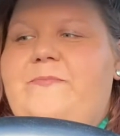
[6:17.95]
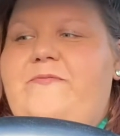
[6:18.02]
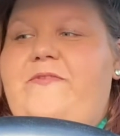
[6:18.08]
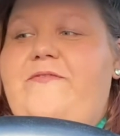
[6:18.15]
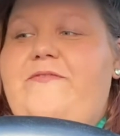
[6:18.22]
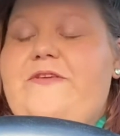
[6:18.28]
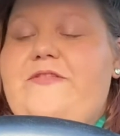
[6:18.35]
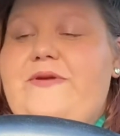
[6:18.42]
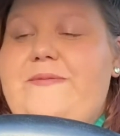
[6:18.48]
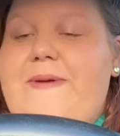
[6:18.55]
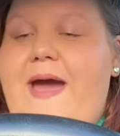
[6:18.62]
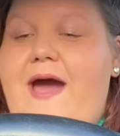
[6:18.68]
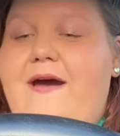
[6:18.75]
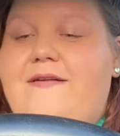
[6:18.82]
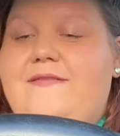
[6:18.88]
53
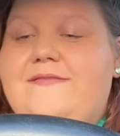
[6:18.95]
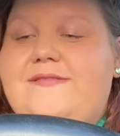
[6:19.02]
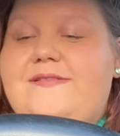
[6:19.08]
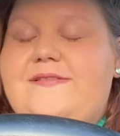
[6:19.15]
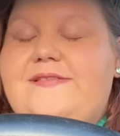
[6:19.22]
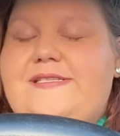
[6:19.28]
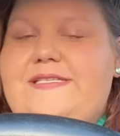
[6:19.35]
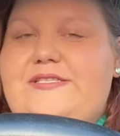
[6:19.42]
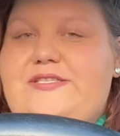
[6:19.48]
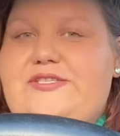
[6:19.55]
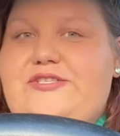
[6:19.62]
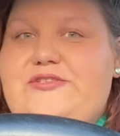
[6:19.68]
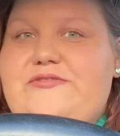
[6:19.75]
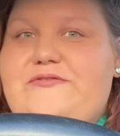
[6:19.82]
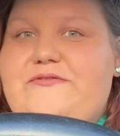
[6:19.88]
pounds since
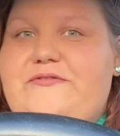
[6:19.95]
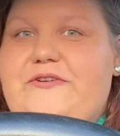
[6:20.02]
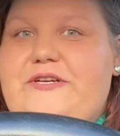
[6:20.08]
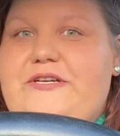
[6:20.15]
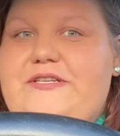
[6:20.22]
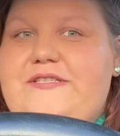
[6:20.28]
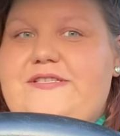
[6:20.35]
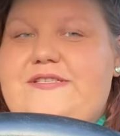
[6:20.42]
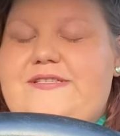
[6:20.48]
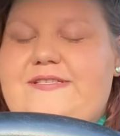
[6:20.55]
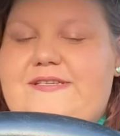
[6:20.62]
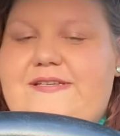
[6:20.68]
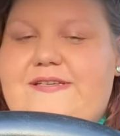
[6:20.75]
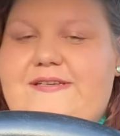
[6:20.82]
June 1st.